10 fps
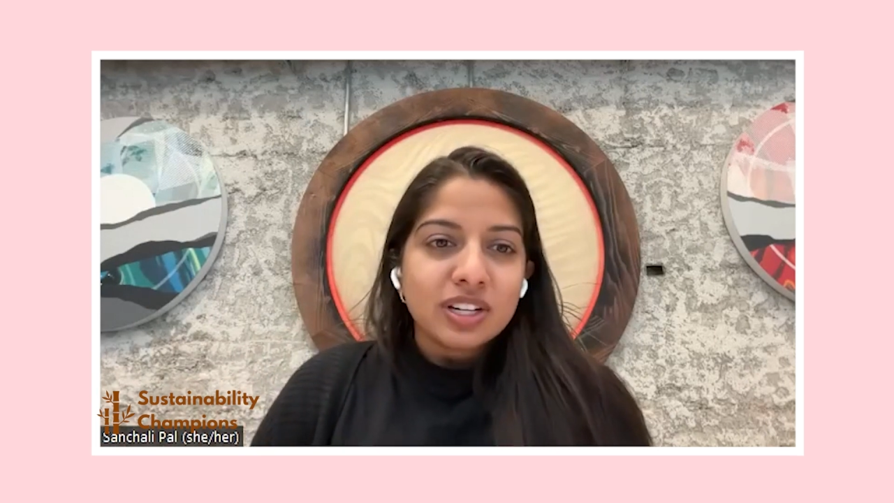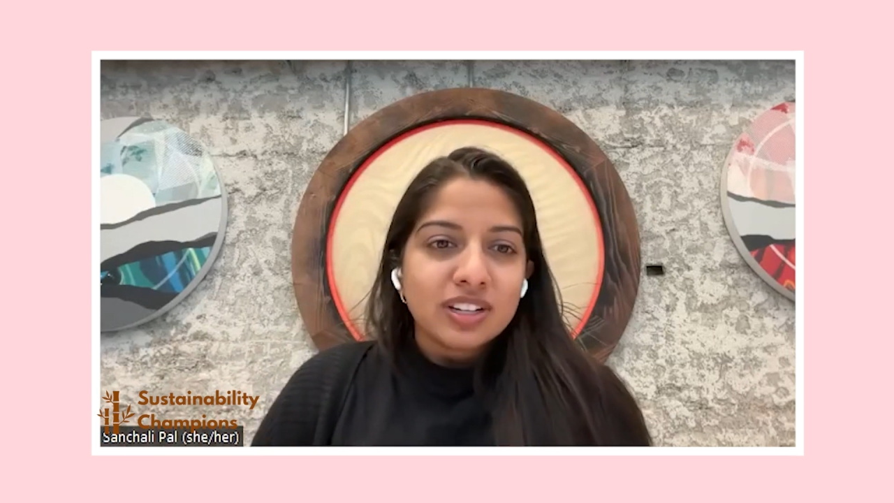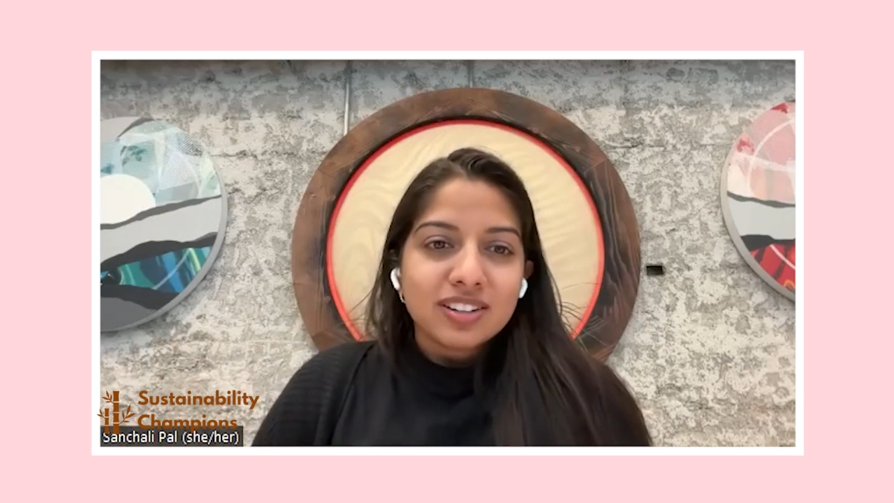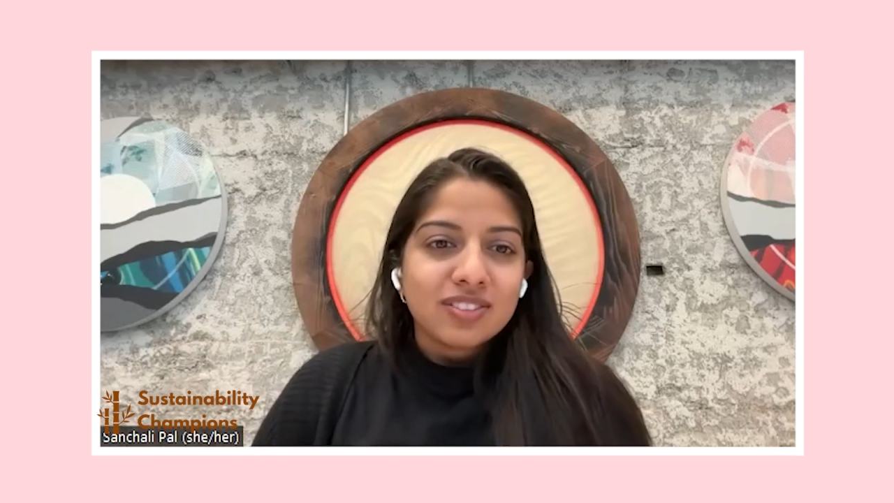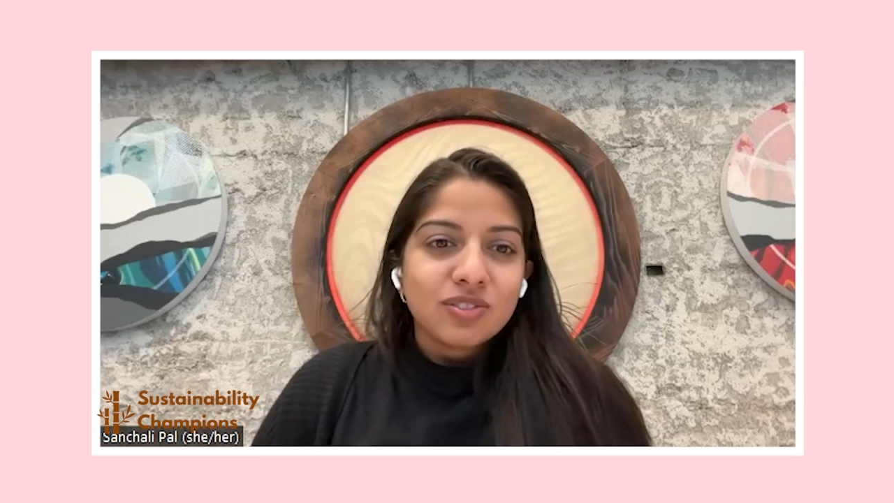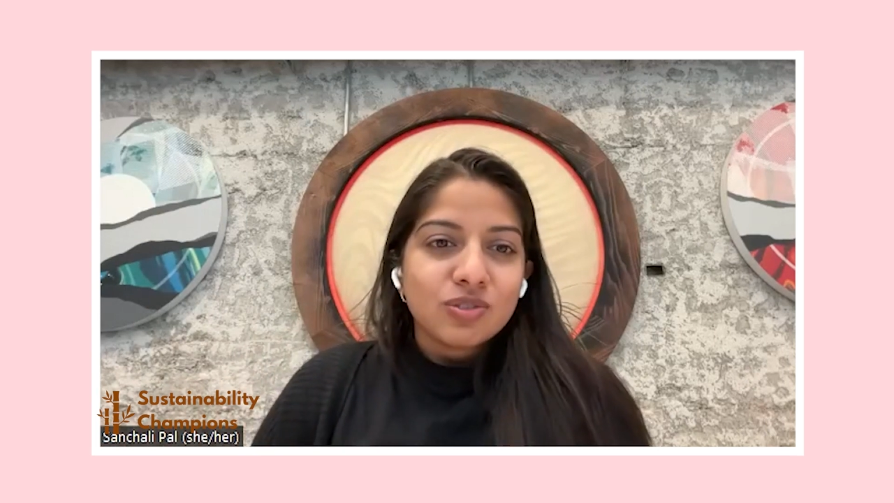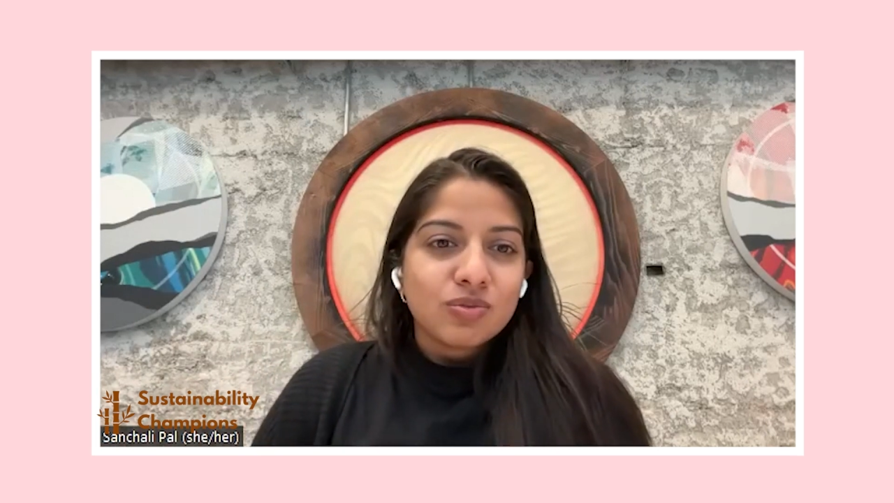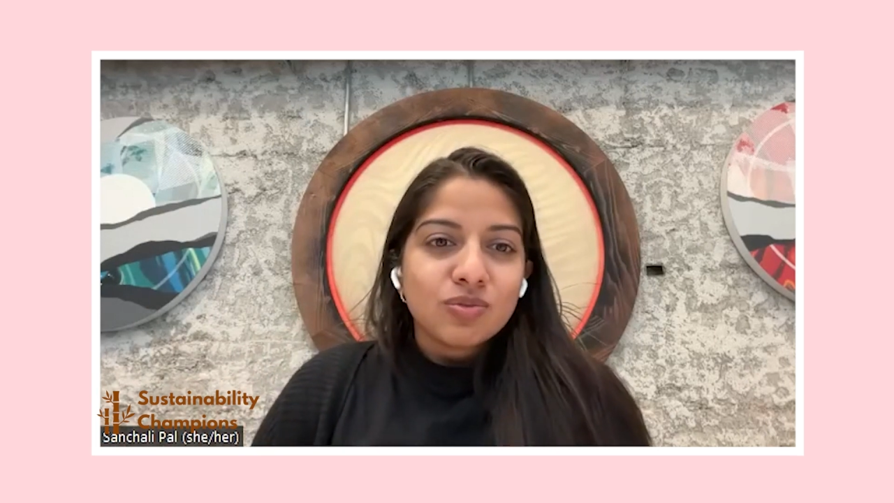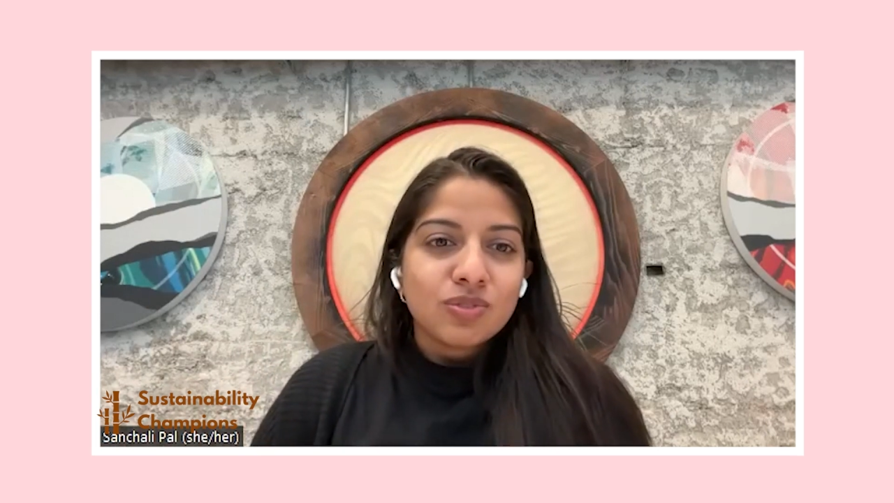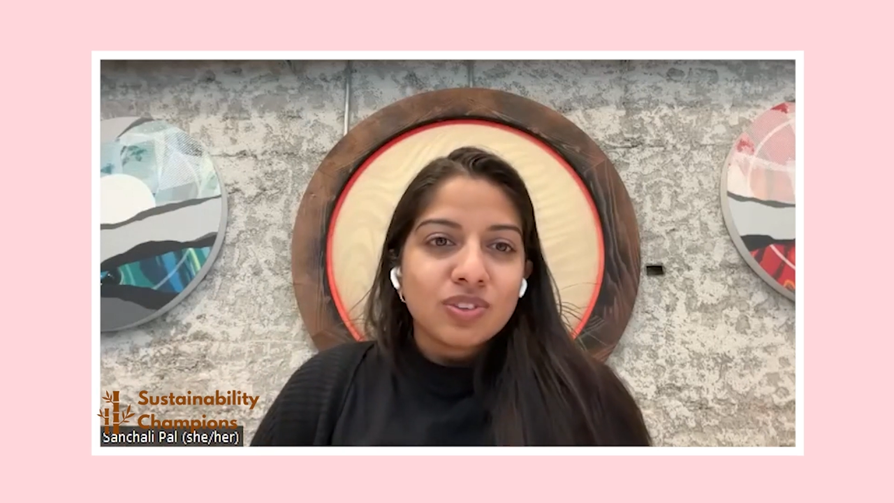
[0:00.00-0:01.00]
it
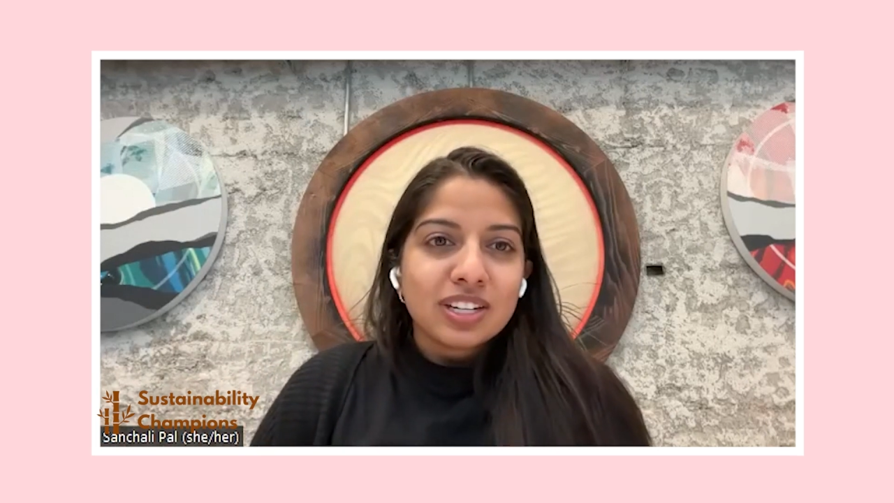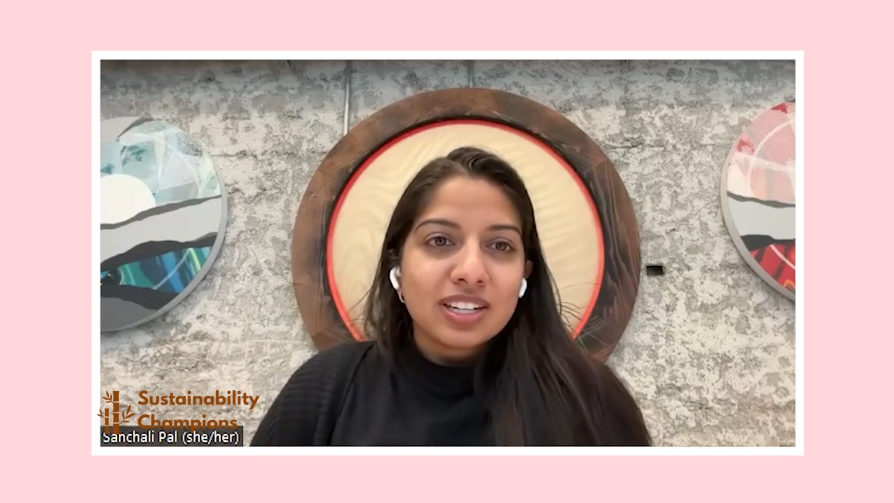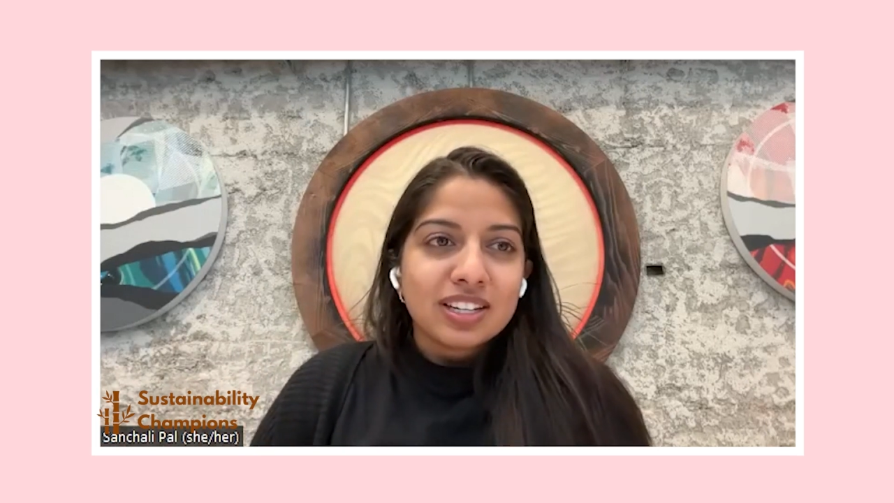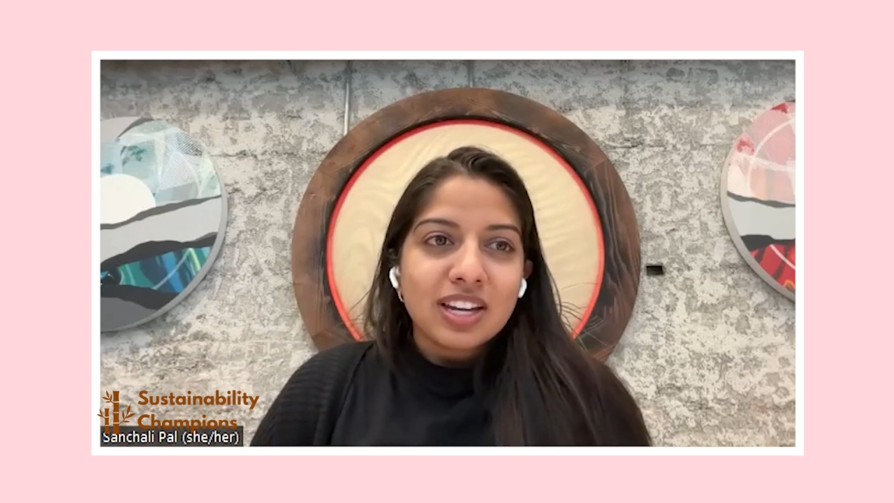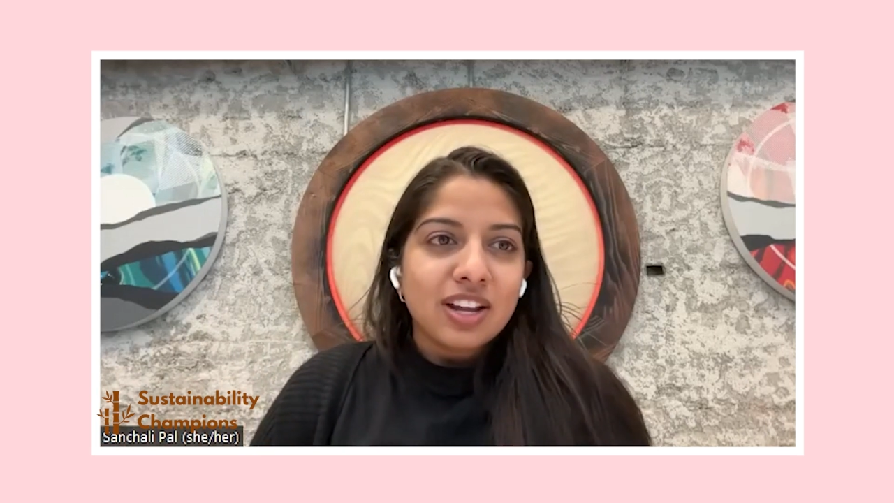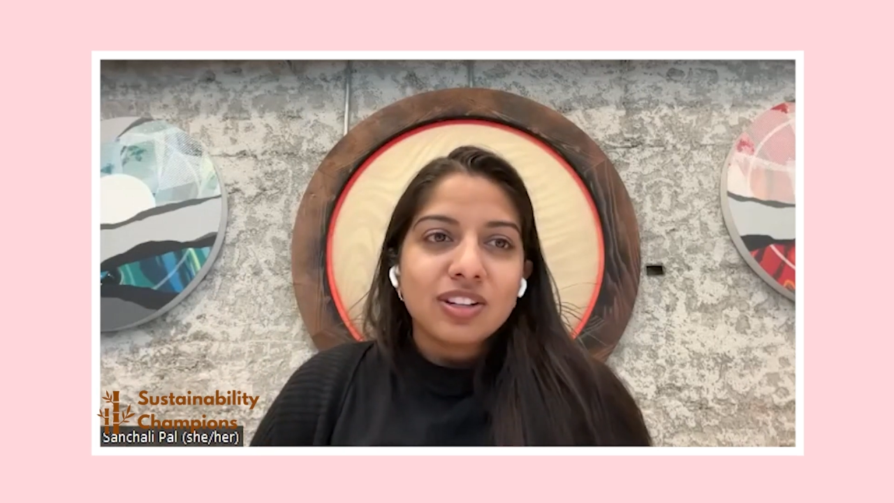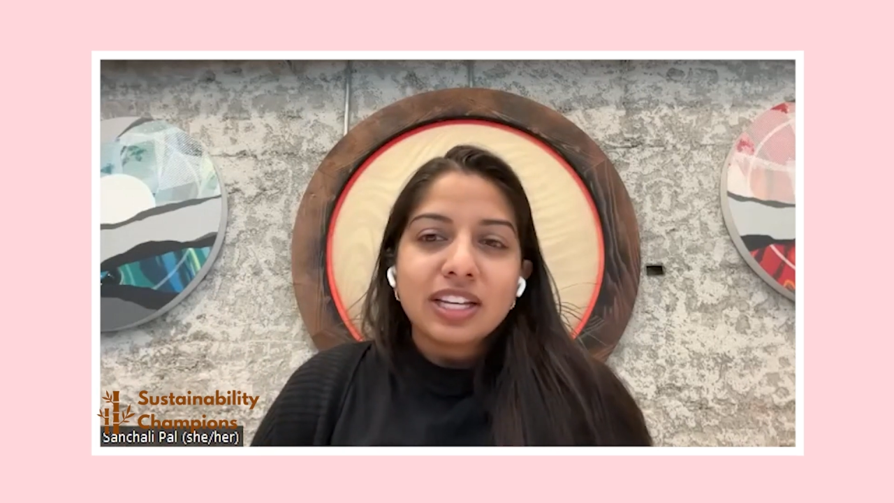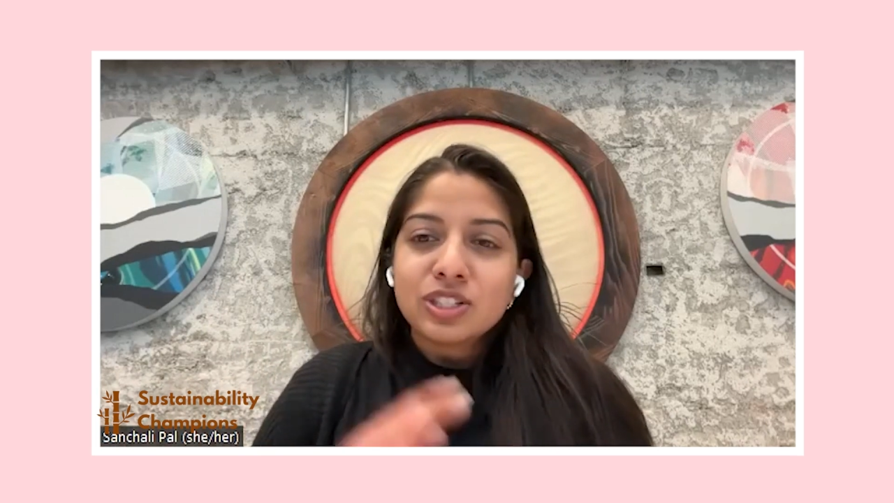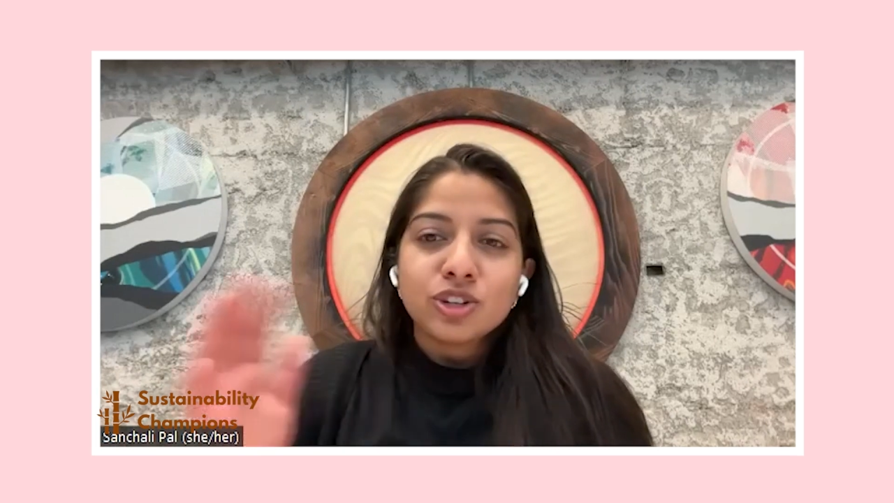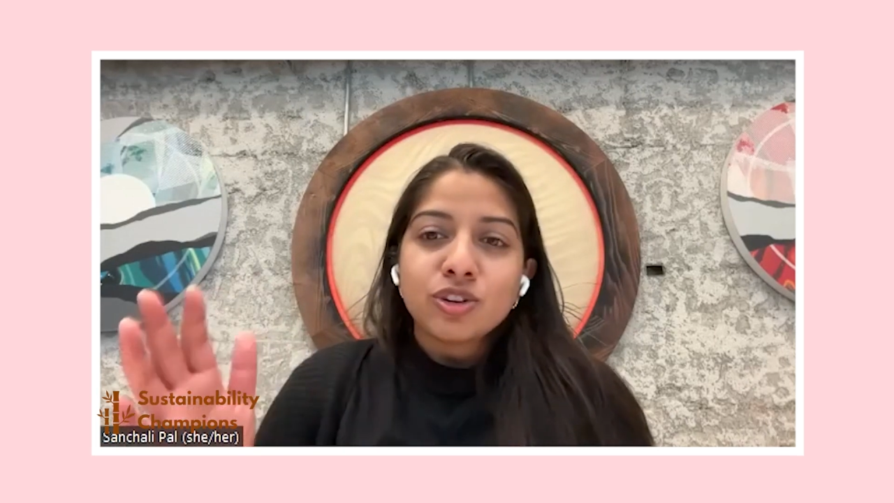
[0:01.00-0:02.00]

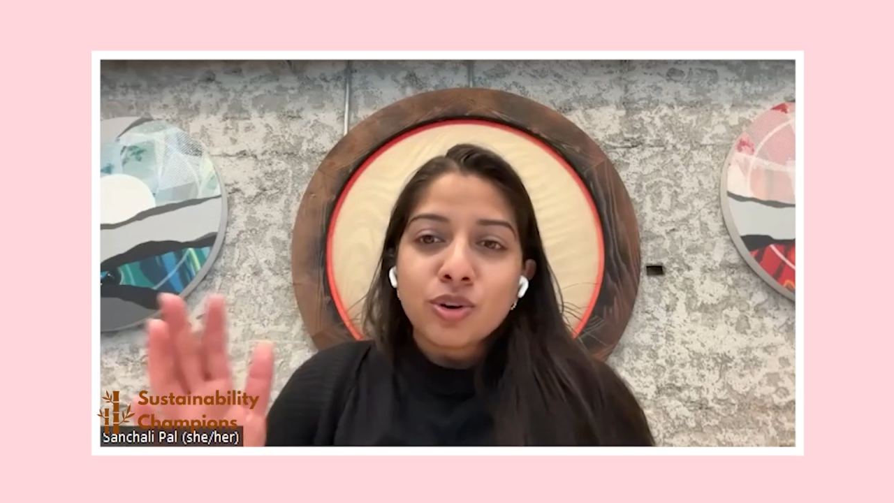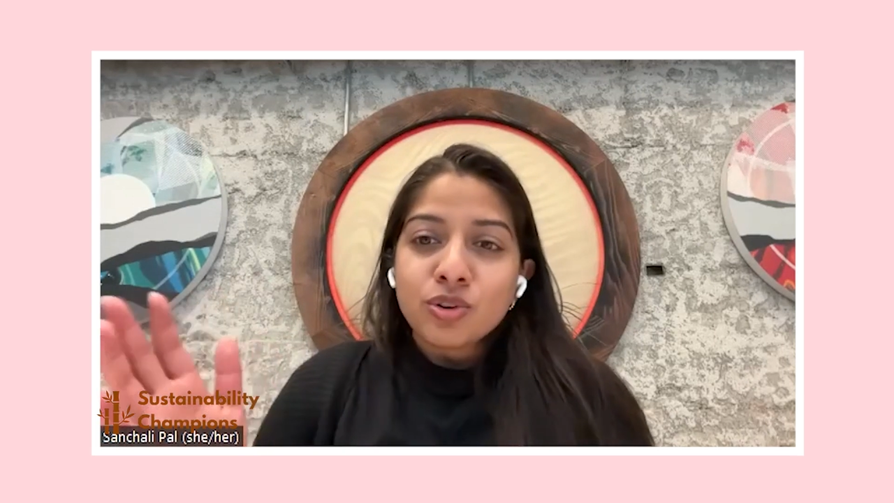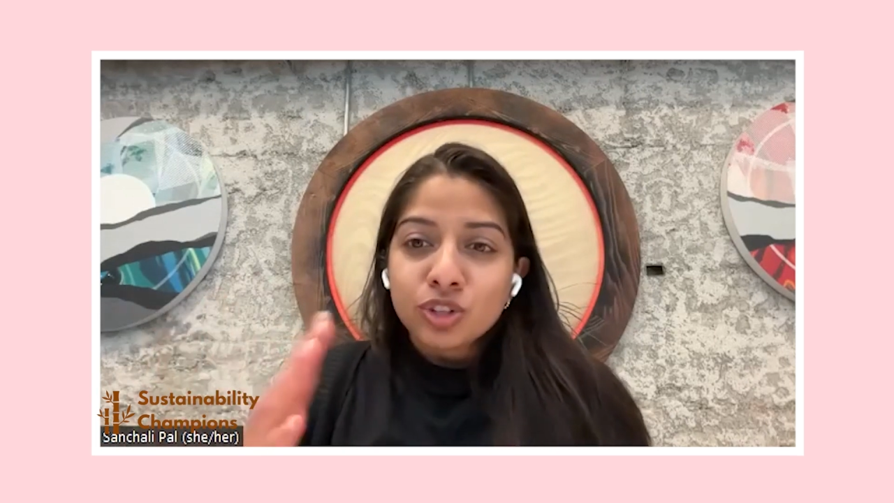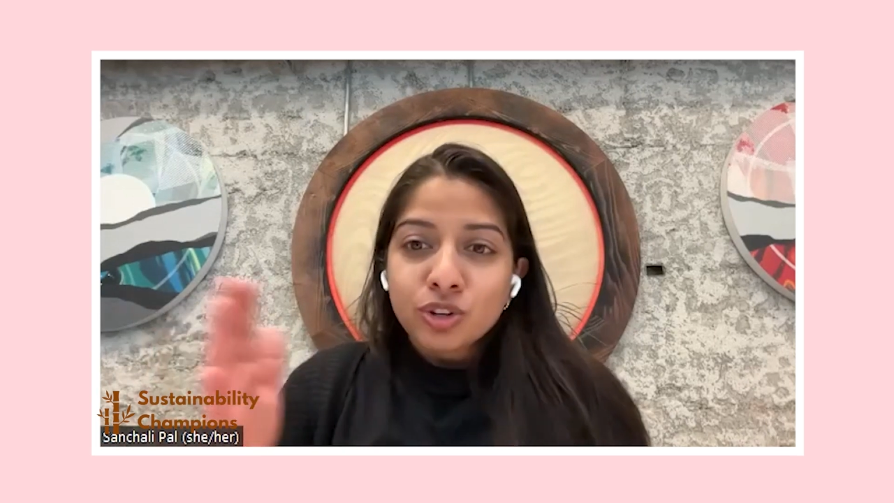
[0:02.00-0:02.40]
like zero